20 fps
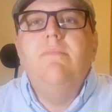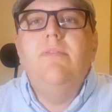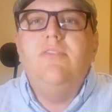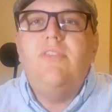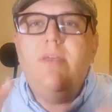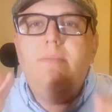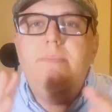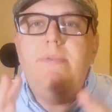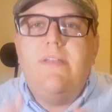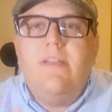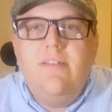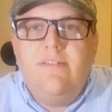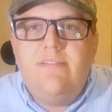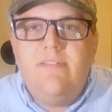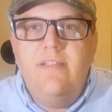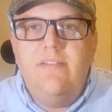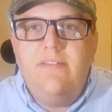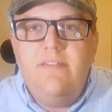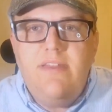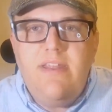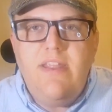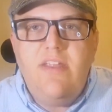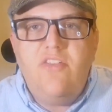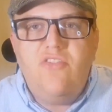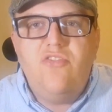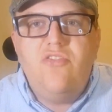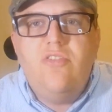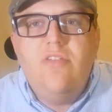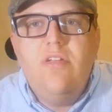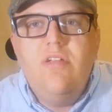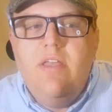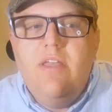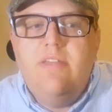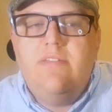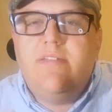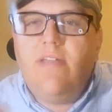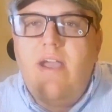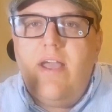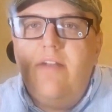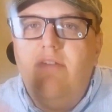But then because this niche
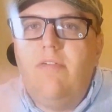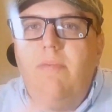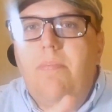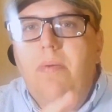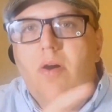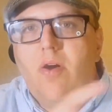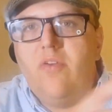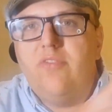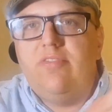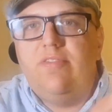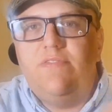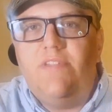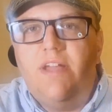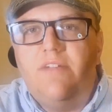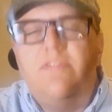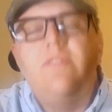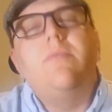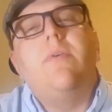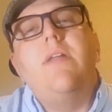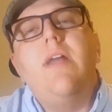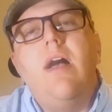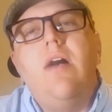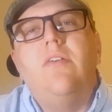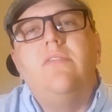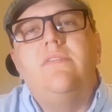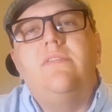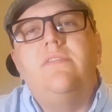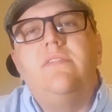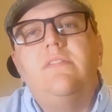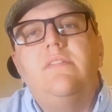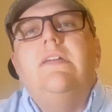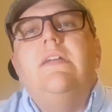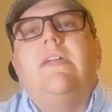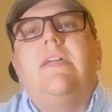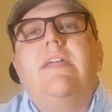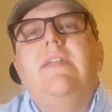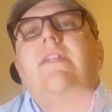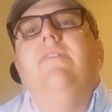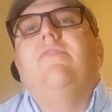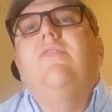is kind of repulsive to everyone else,
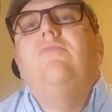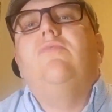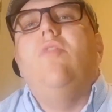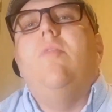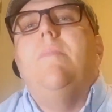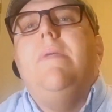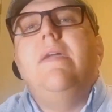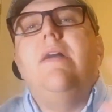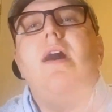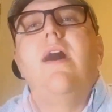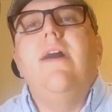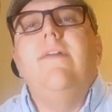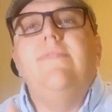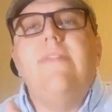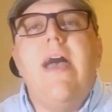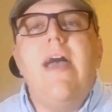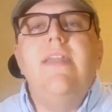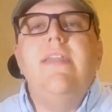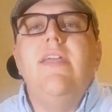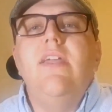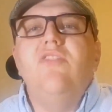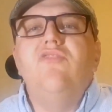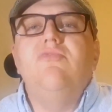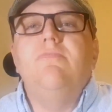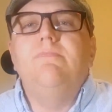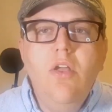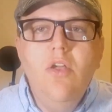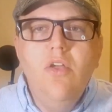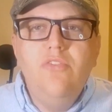it can never grow beyond that niche.